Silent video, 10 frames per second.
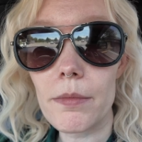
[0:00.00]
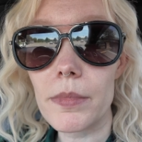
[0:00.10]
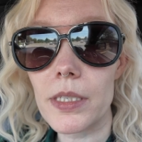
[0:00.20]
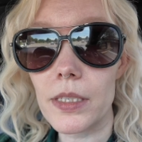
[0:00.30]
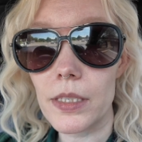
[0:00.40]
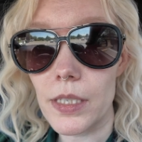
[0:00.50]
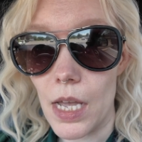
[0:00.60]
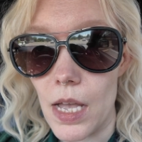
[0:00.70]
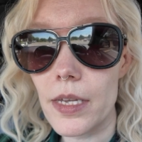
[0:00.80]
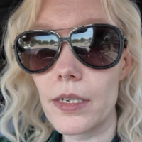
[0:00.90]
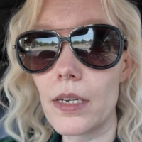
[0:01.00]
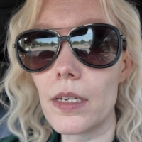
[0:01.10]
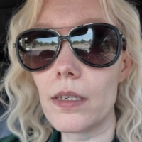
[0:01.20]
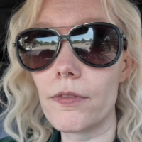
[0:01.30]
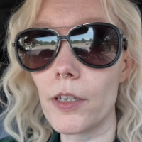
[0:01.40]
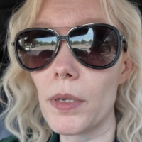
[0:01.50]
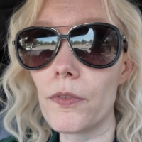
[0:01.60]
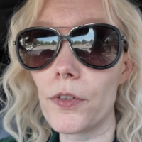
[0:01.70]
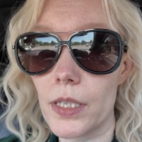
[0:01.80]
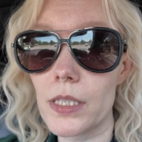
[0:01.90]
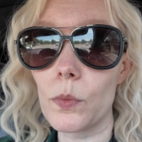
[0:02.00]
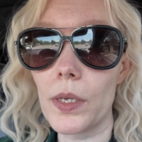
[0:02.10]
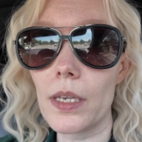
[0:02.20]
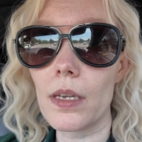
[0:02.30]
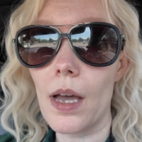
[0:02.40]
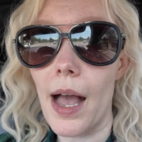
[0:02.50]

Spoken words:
am done filming for this week.